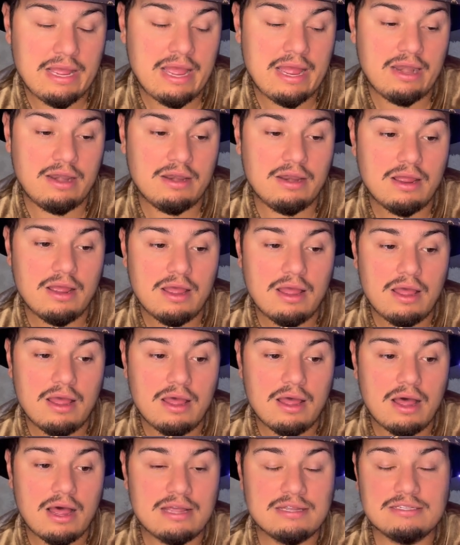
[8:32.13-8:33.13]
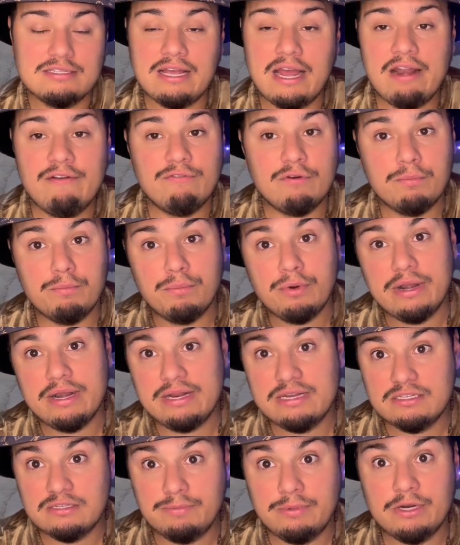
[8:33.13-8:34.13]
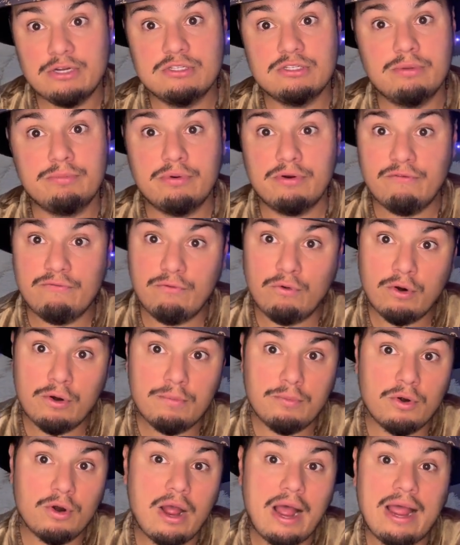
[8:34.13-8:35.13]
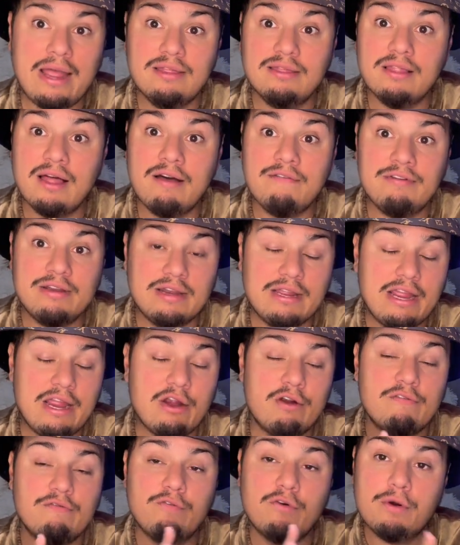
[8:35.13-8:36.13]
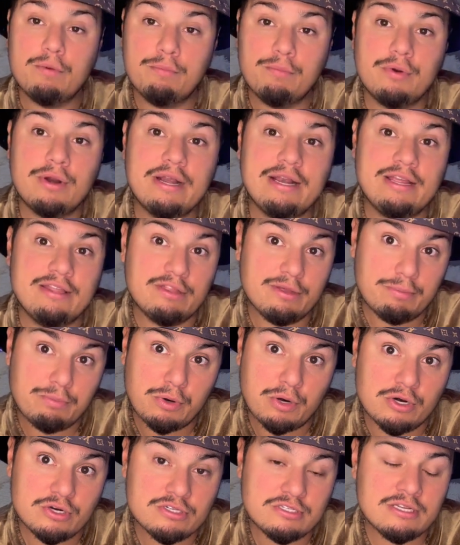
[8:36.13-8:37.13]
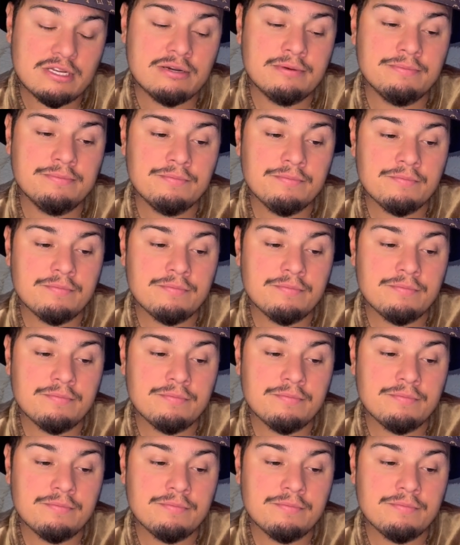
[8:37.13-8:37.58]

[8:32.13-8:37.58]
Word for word: And aside from Britney Spears, the performer, I love and care for Britney, the person.